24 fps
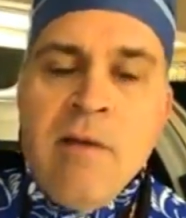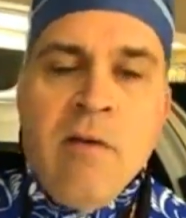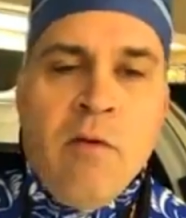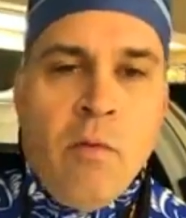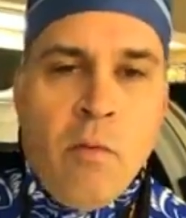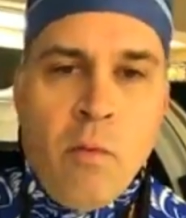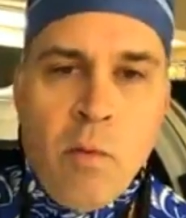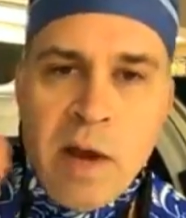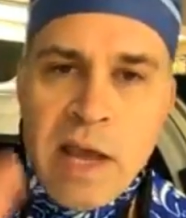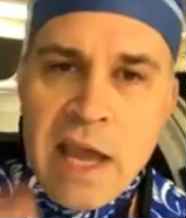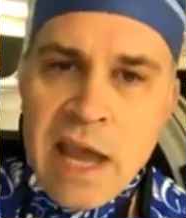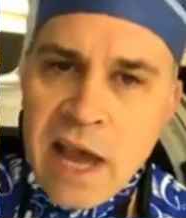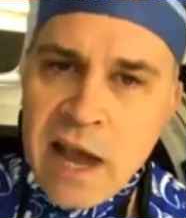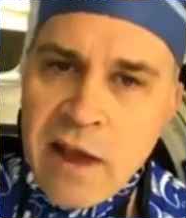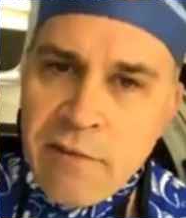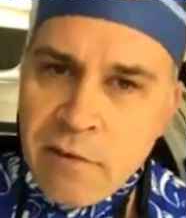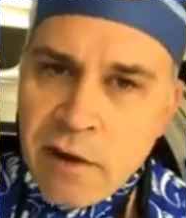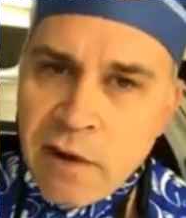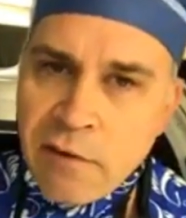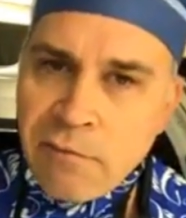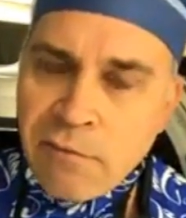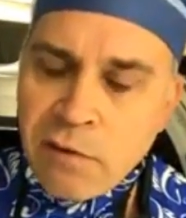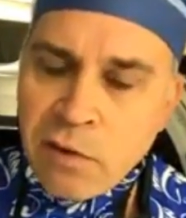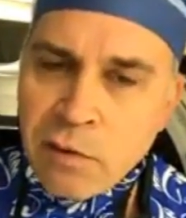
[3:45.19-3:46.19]
We have
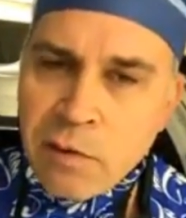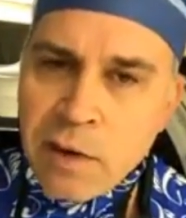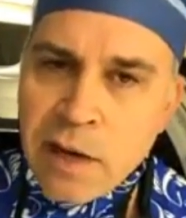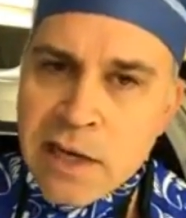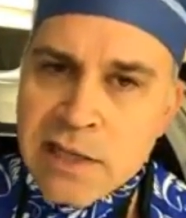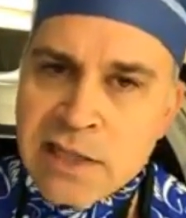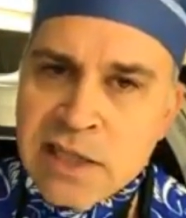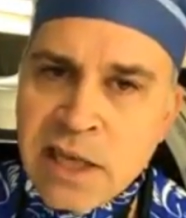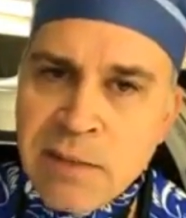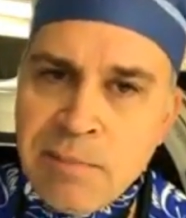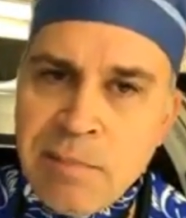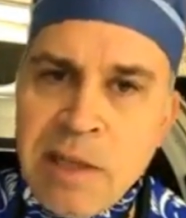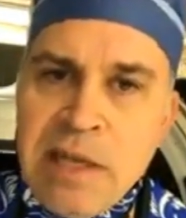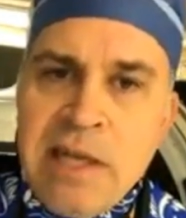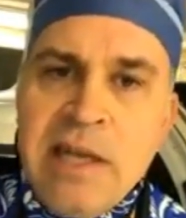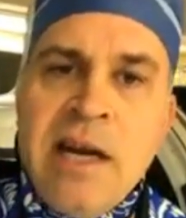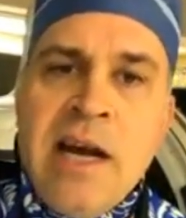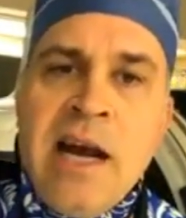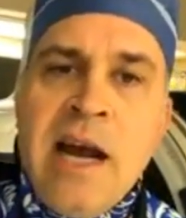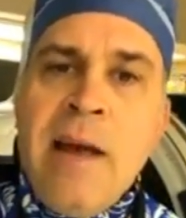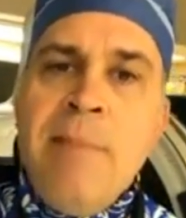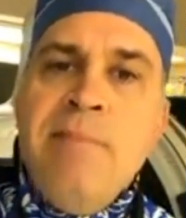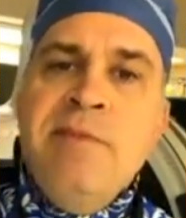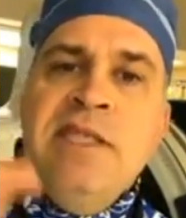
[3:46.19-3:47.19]
our fluoroscopy
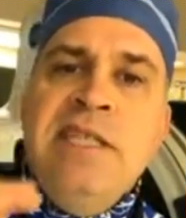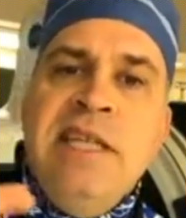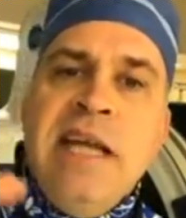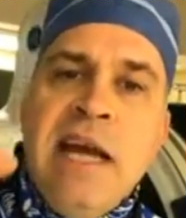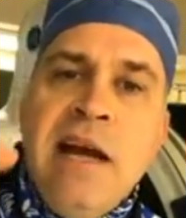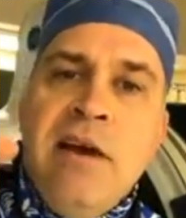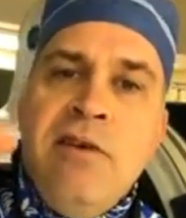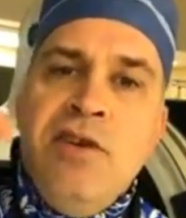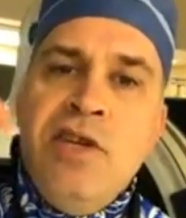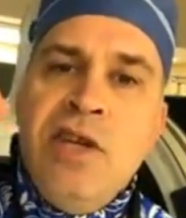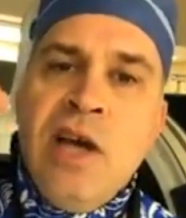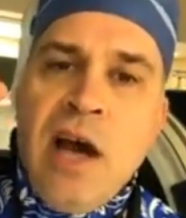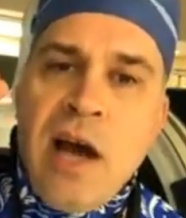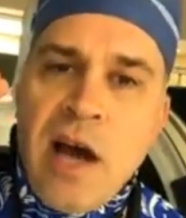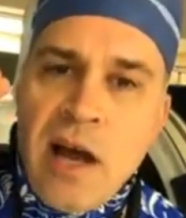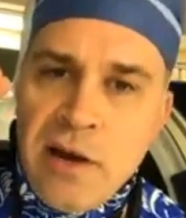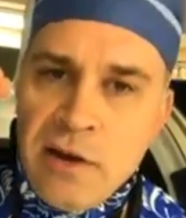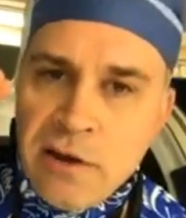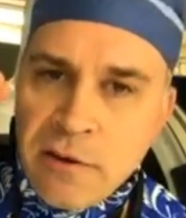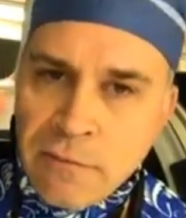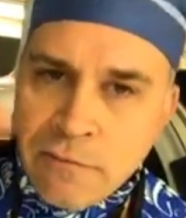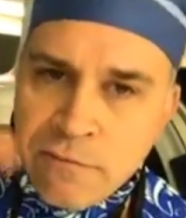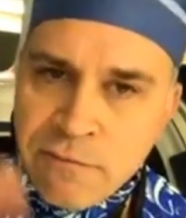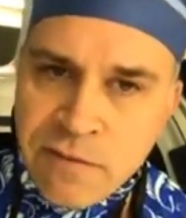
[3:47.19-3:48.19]
times down to
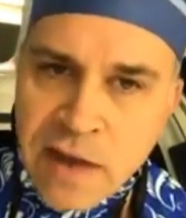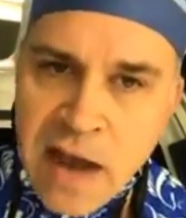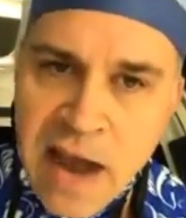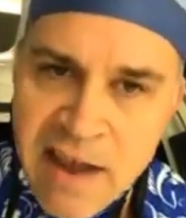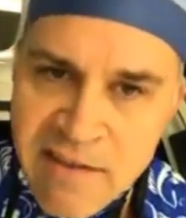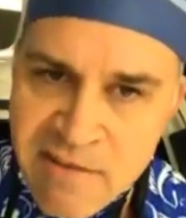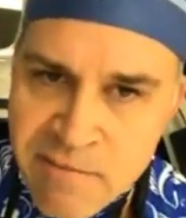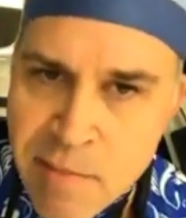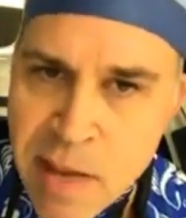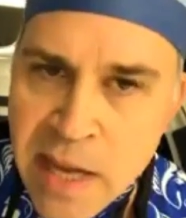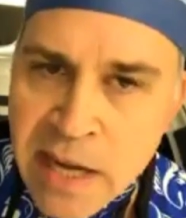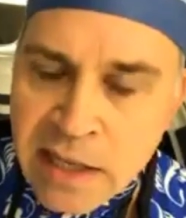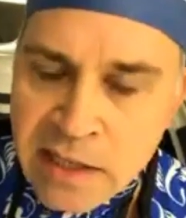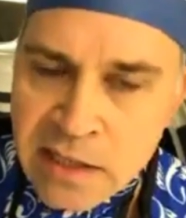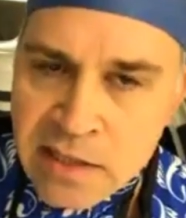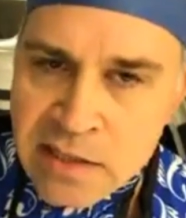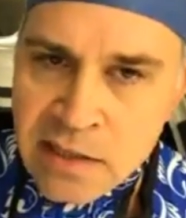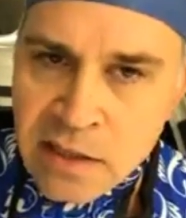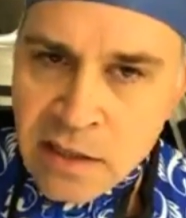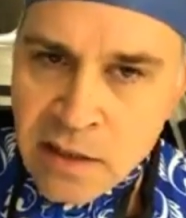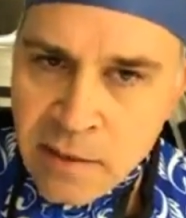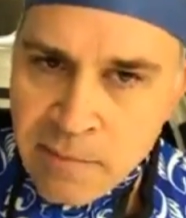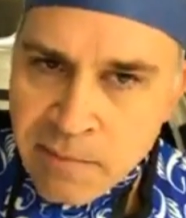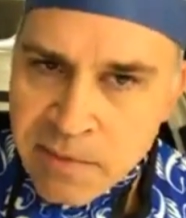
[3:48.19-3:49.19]
under five
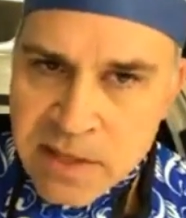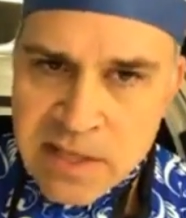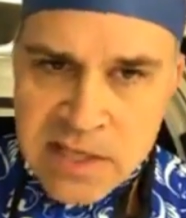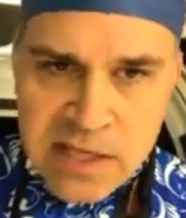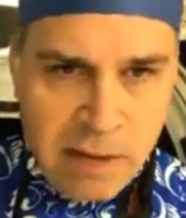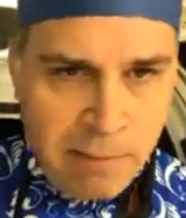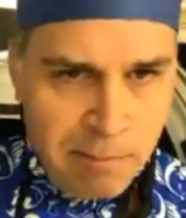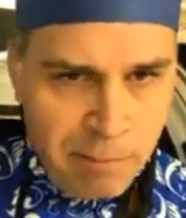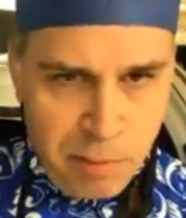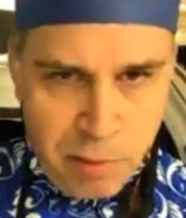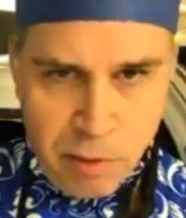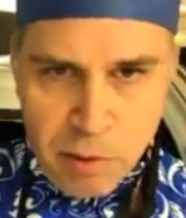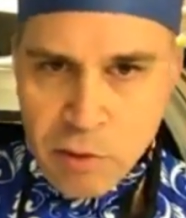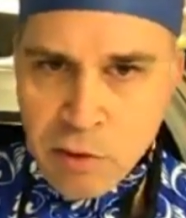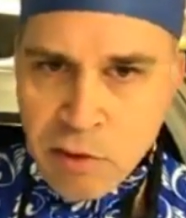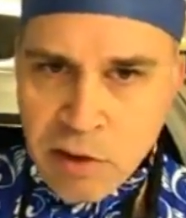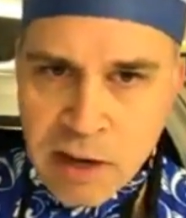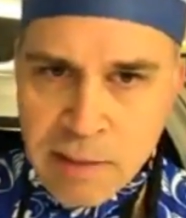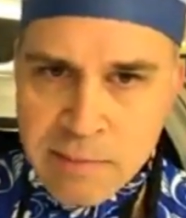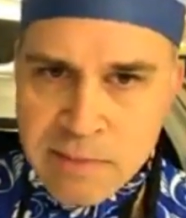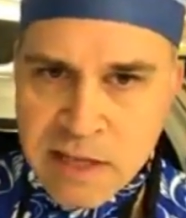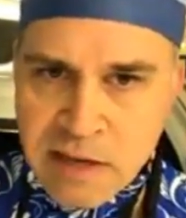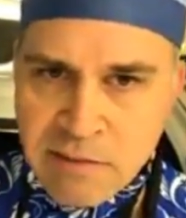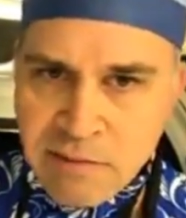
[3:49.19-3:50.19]
minutes. Some
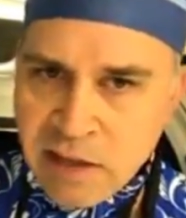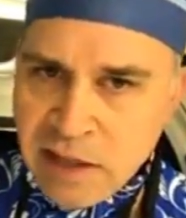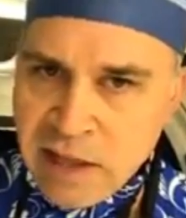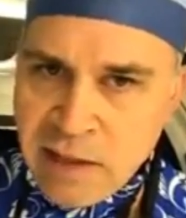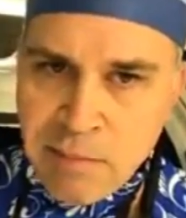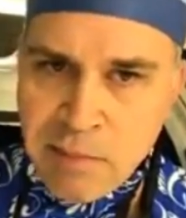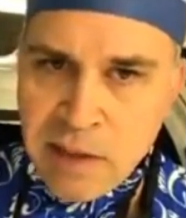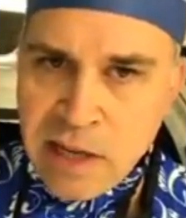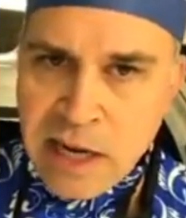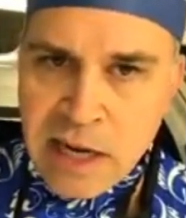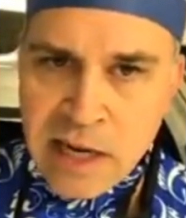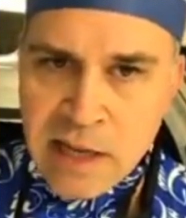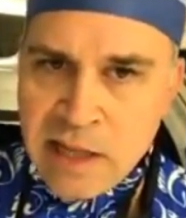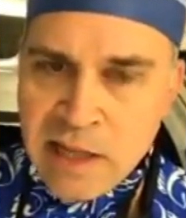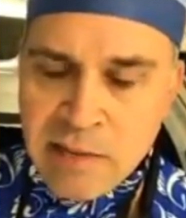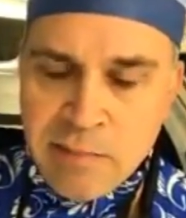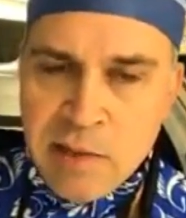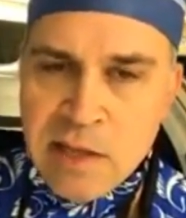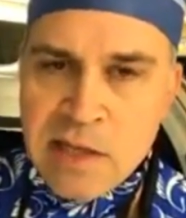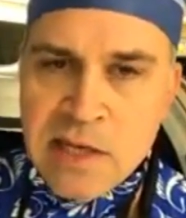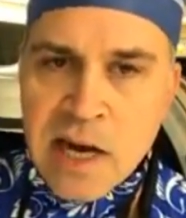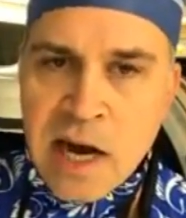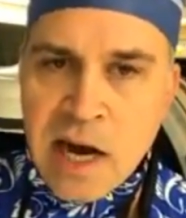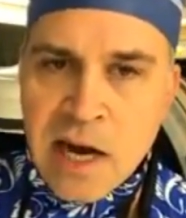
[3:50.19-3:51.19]
programs have eliminated them
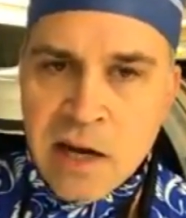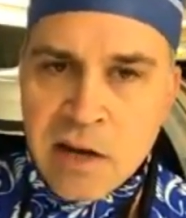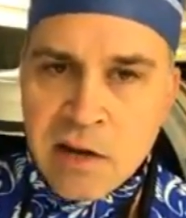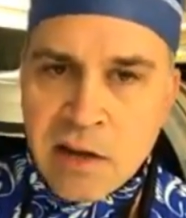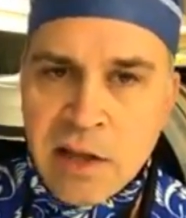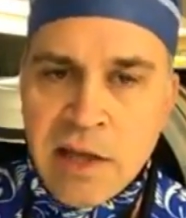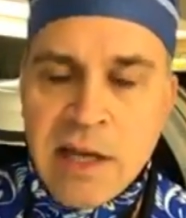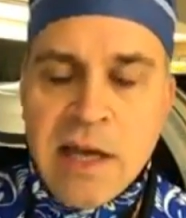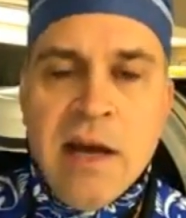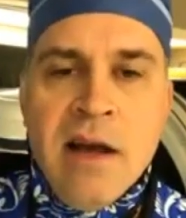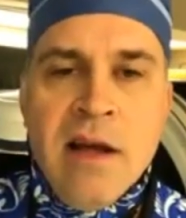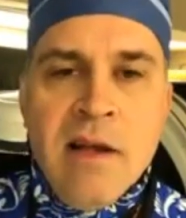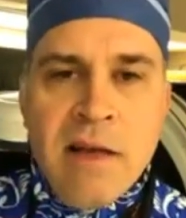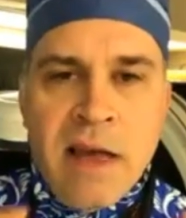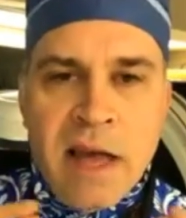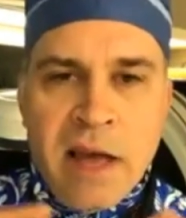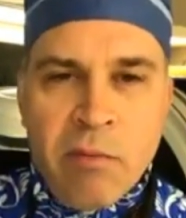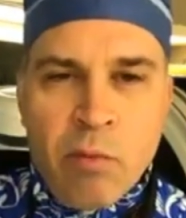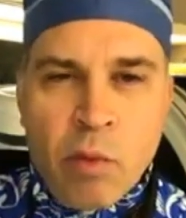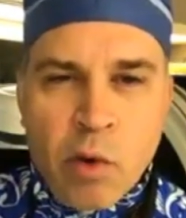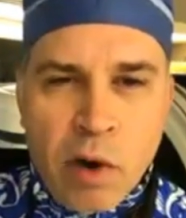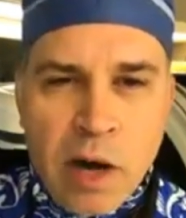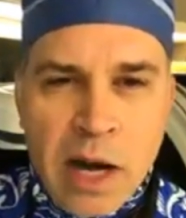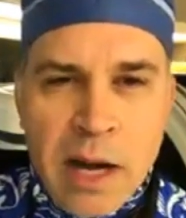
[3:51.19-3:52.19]
entirely,
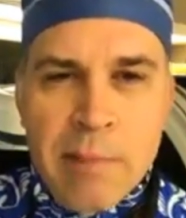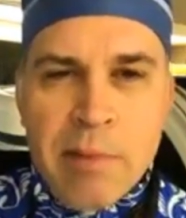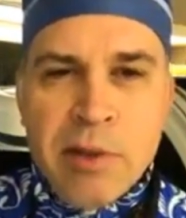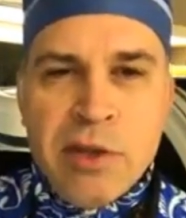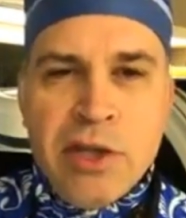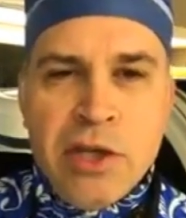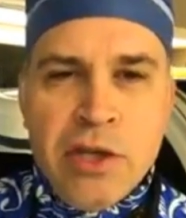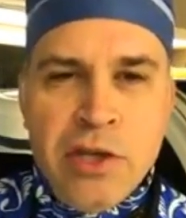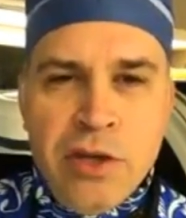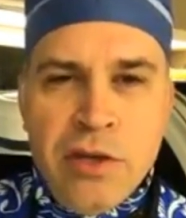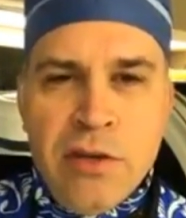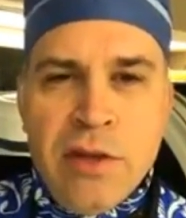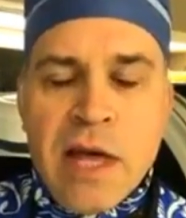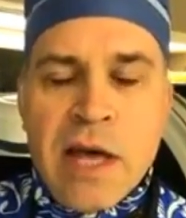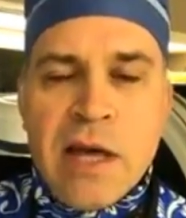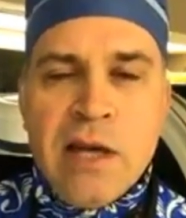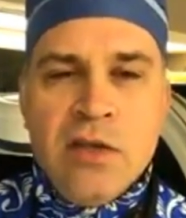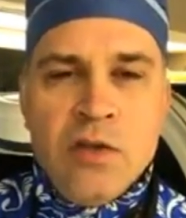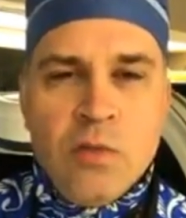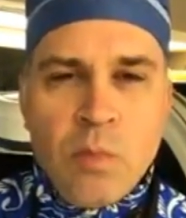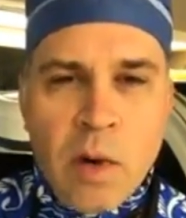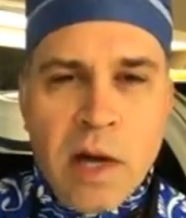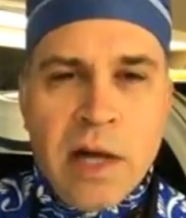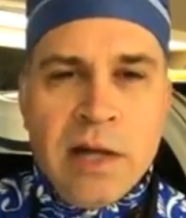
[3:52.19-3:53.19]
and we're able to do that
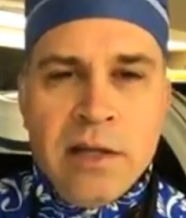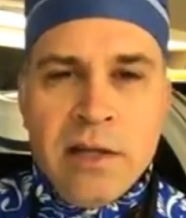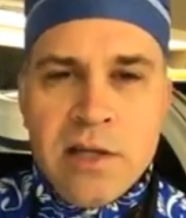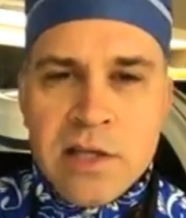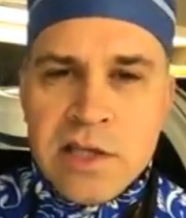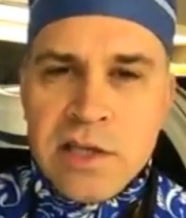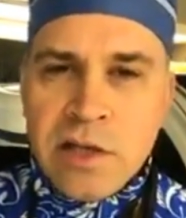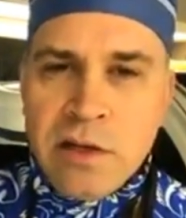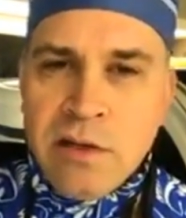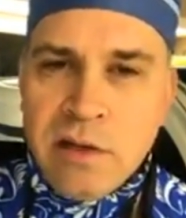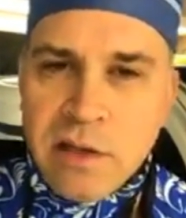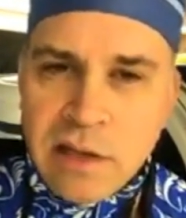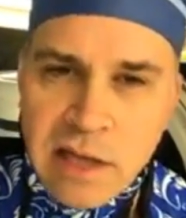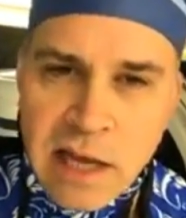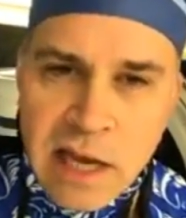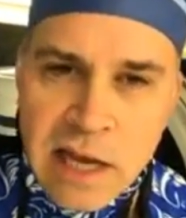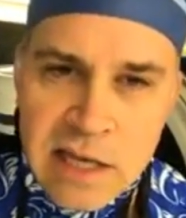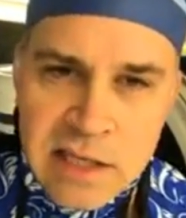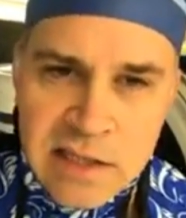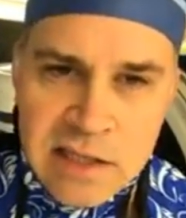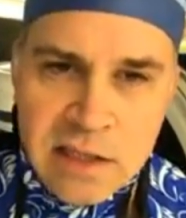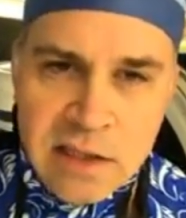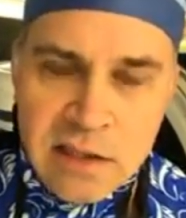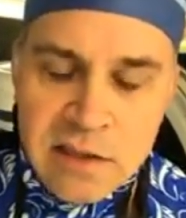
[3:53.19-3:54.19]
as well in certain
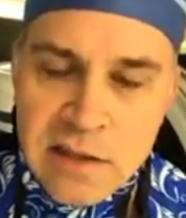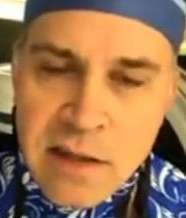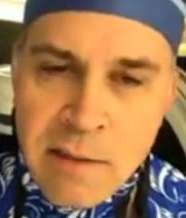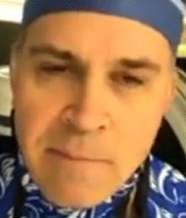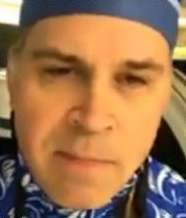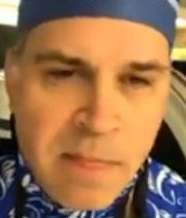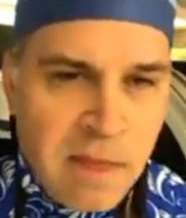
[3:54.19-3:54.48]
cases.